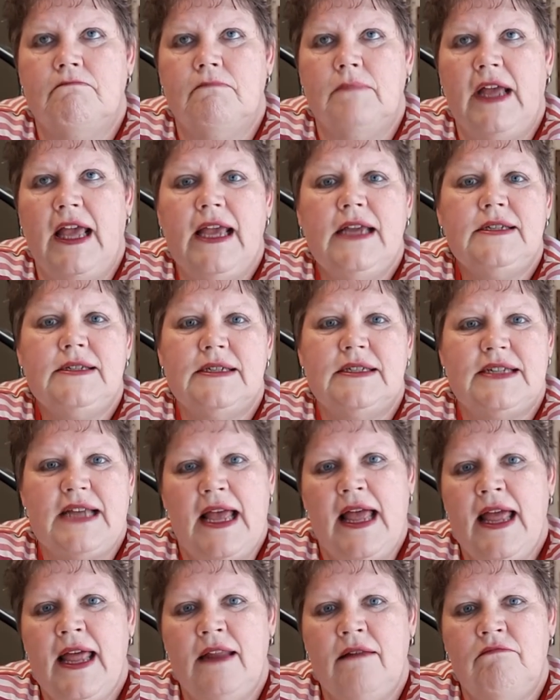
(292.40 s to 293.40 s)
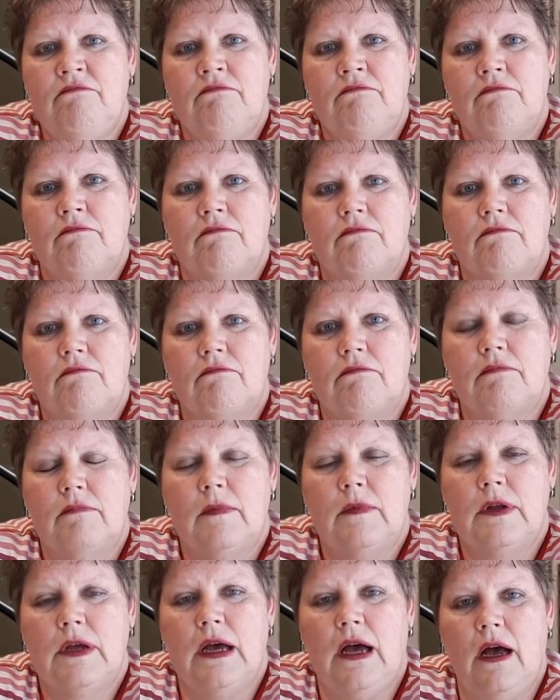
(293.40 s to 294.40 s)
eight to ten
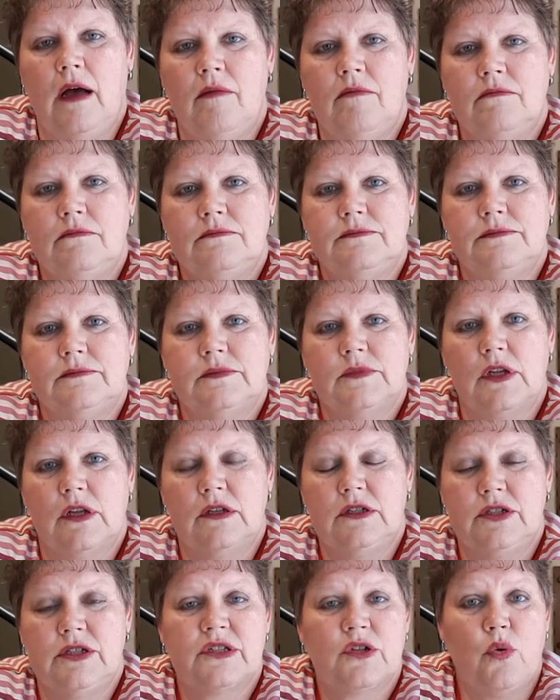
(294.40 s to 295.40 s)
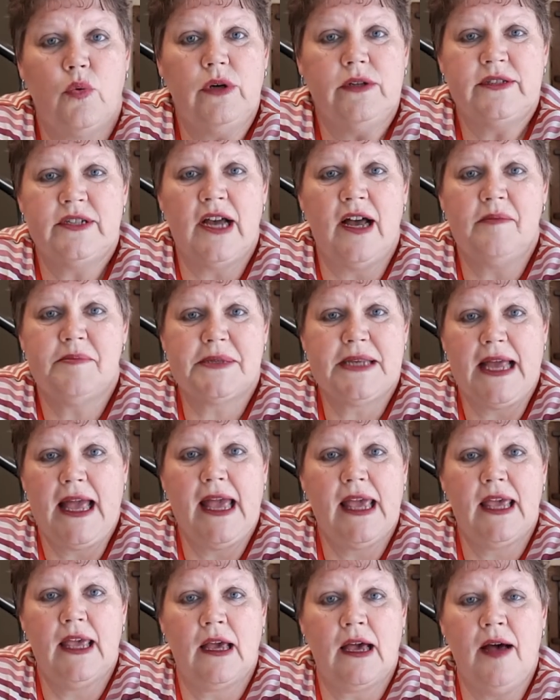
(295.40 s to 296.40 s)
um, just quilt tops
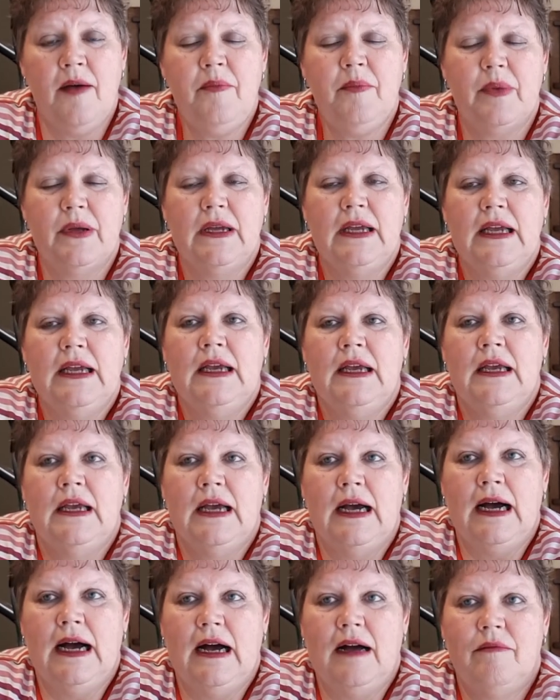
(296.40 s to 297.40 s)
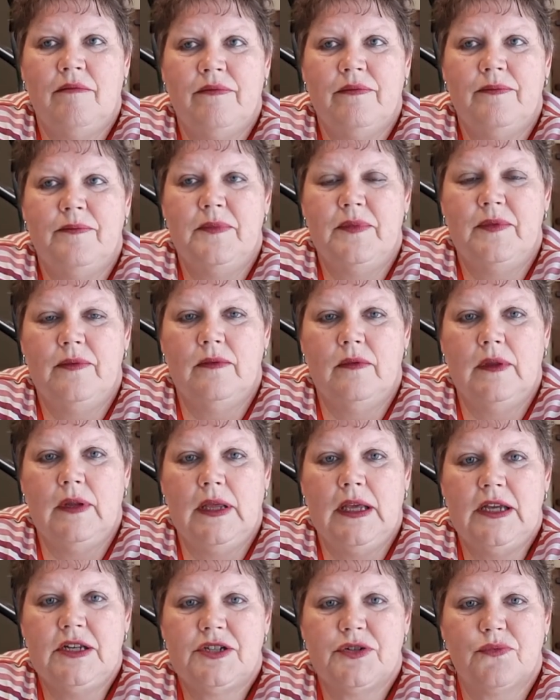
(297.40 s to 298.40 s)
hanging up. Um,
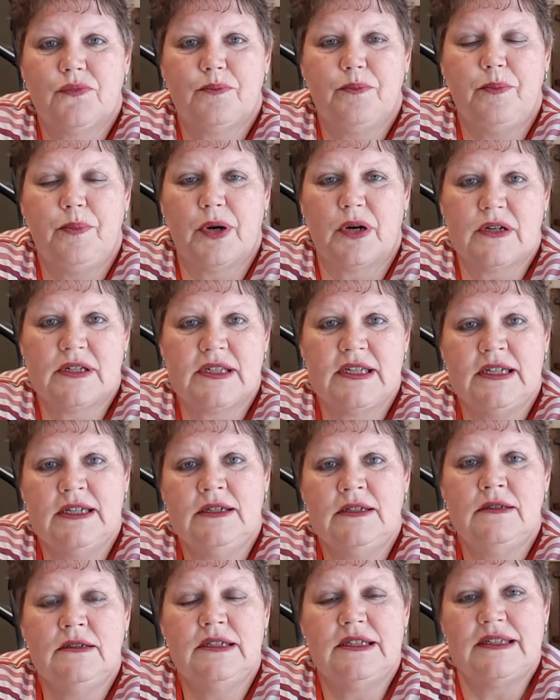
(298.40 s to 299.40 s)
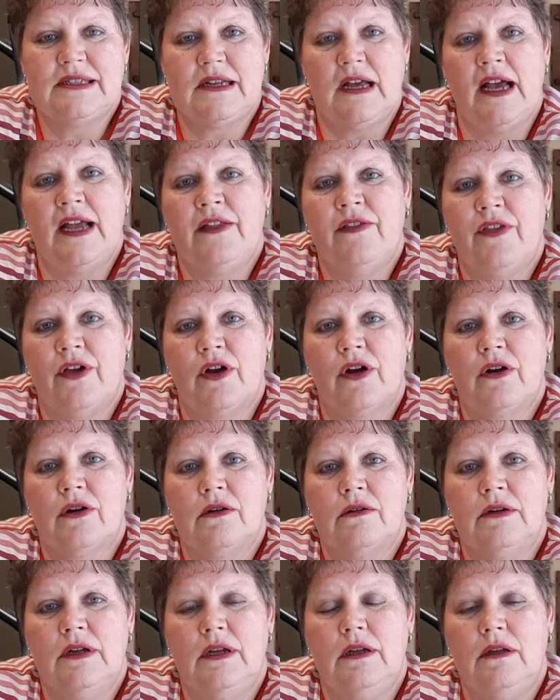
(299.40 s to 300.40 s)
each person designed
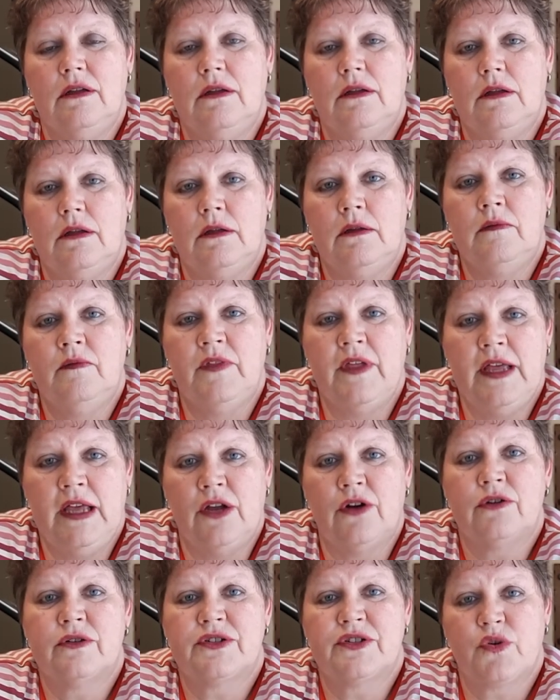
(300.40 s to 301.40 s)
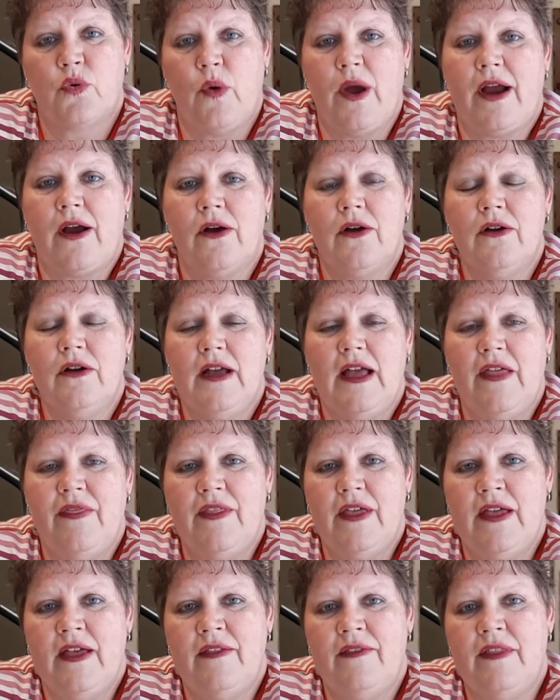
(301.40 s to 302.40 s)
their the inner square, and
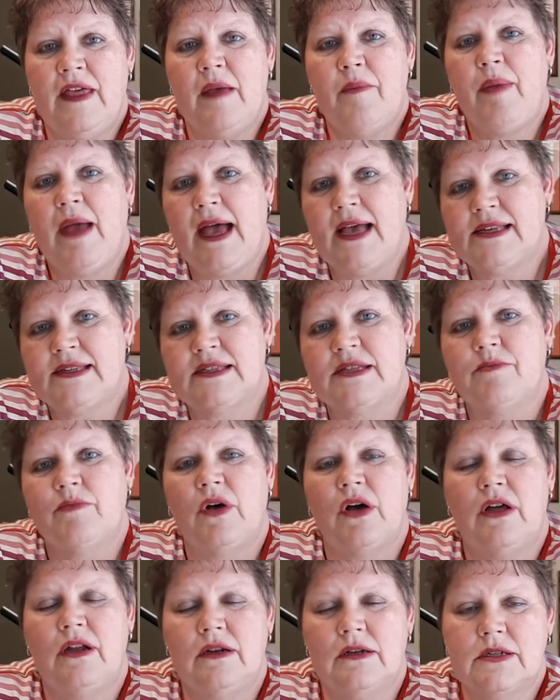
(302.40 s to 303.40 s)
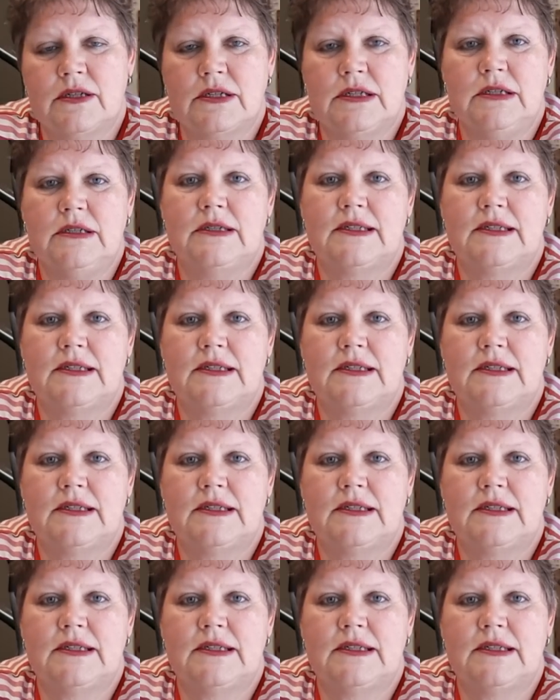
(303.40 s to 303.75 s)
then they passed them on to